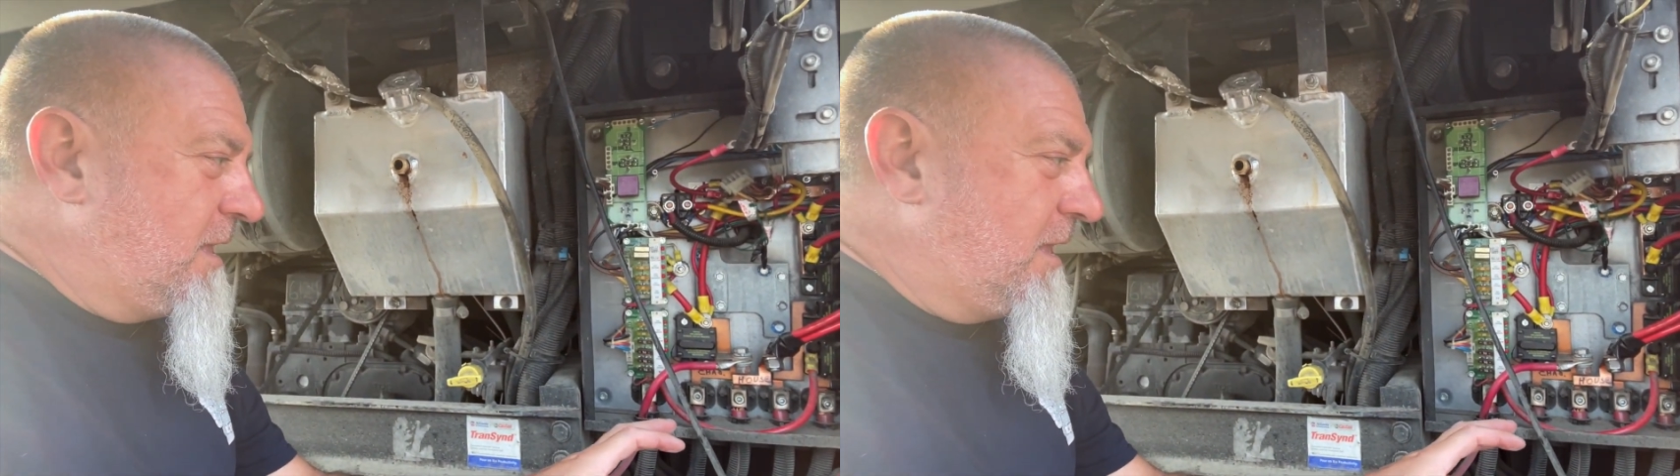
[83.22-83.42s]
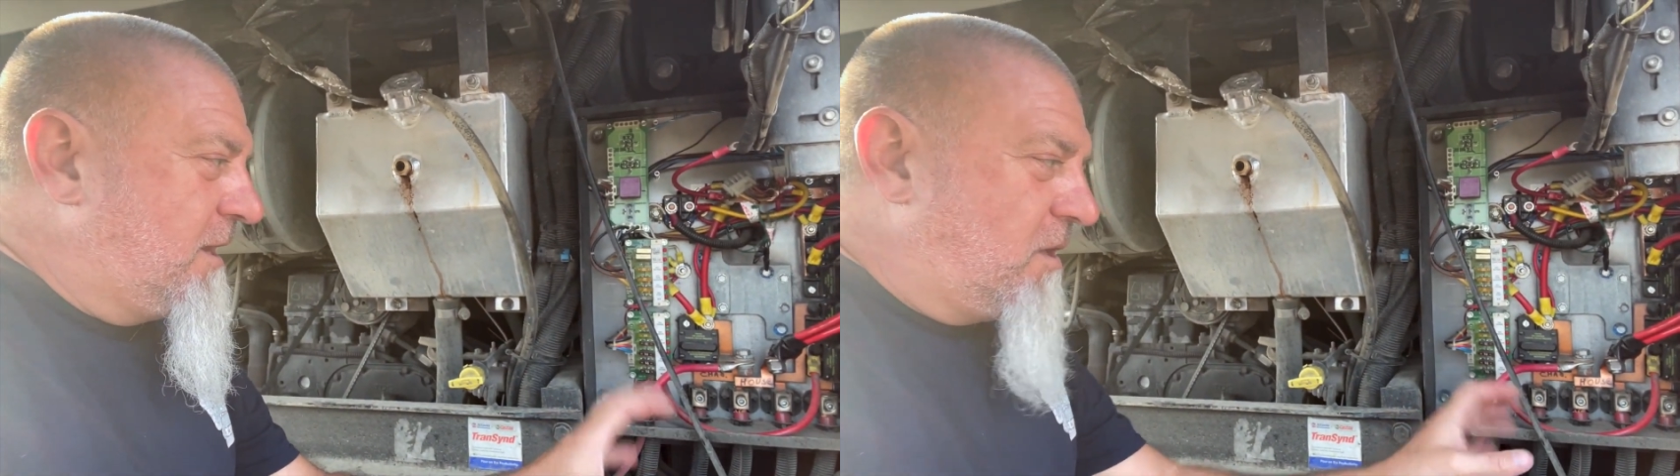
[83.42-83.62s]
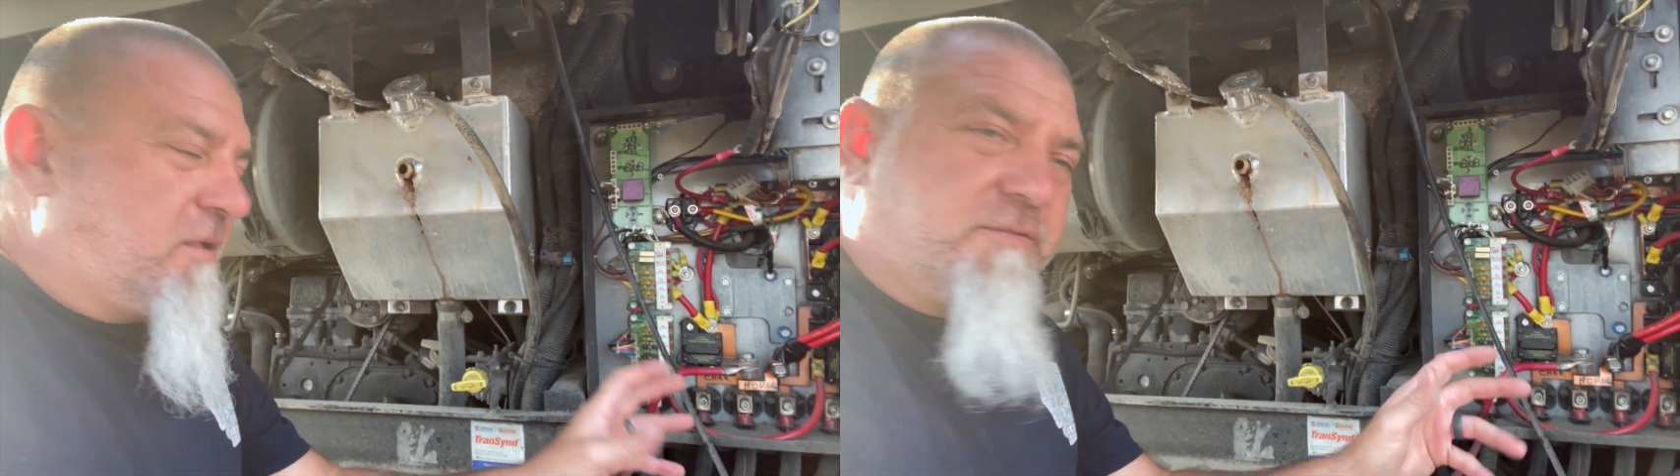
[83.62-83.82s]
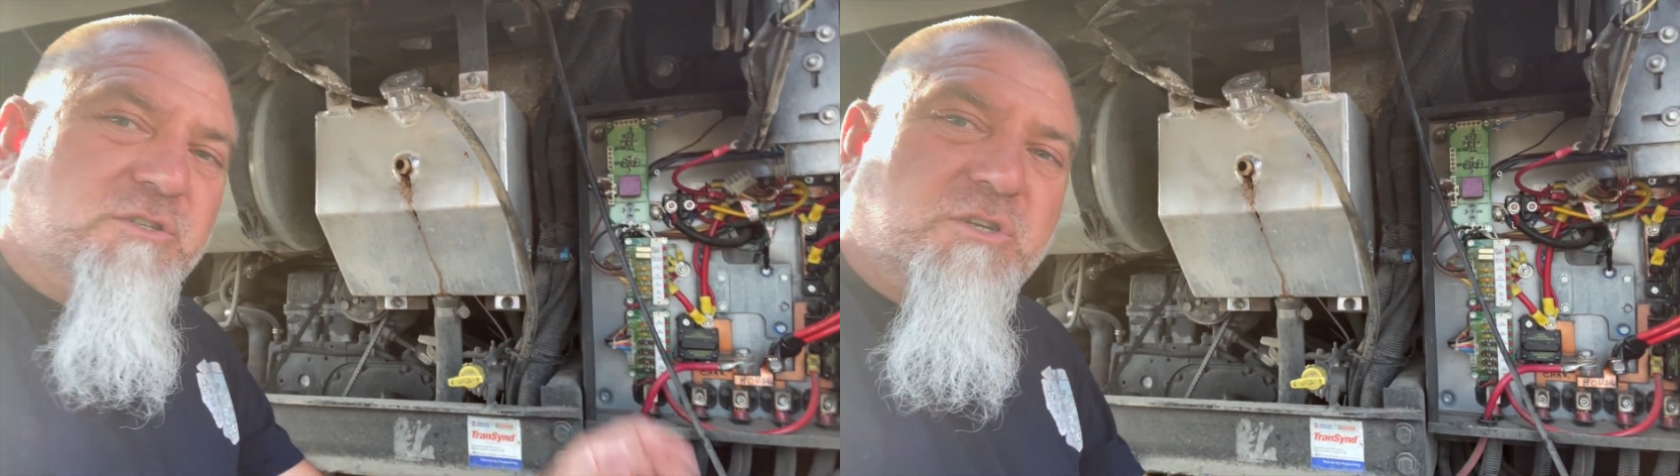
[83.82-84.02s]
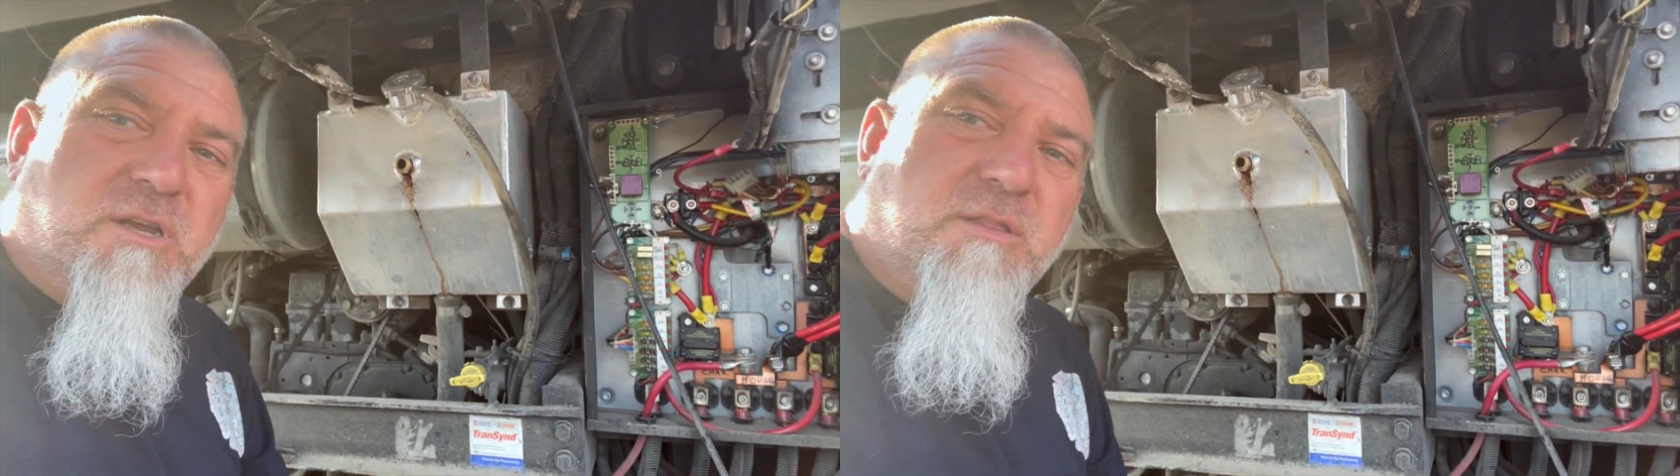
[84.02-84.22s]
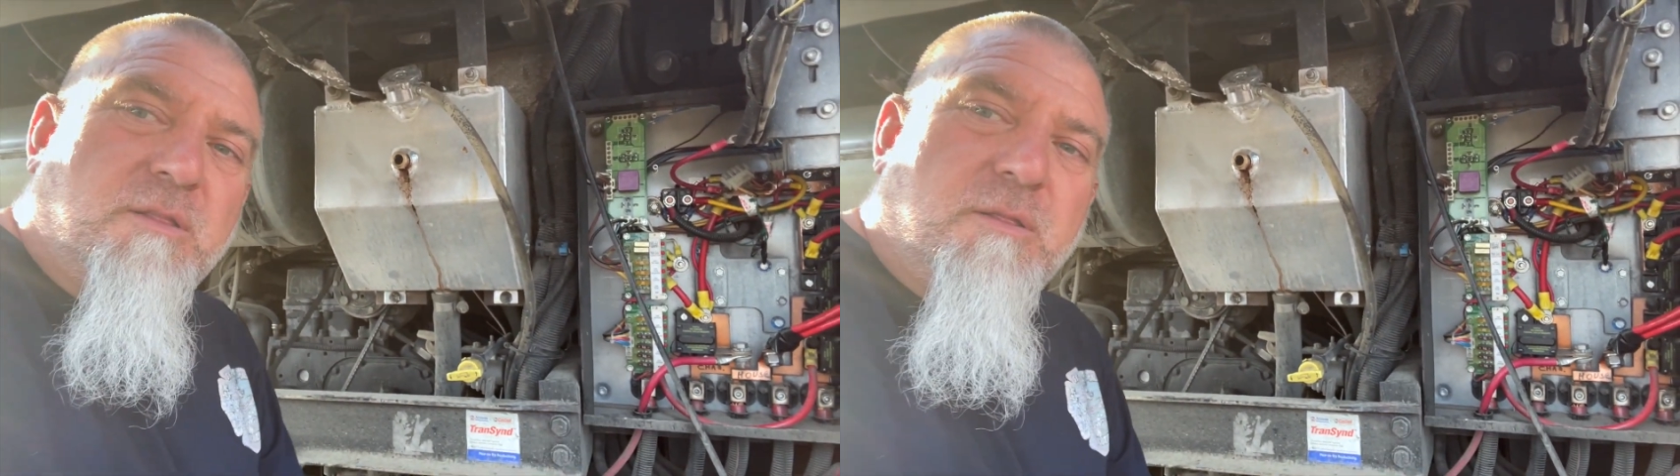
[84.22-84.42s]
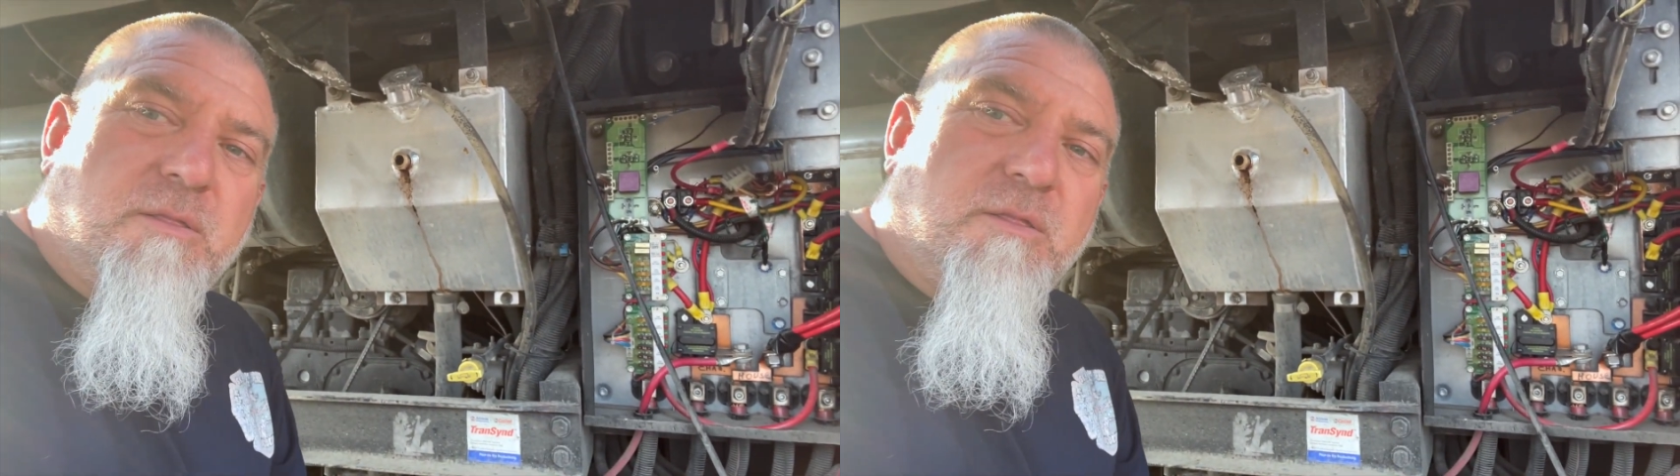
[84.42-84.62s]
and all of a sudden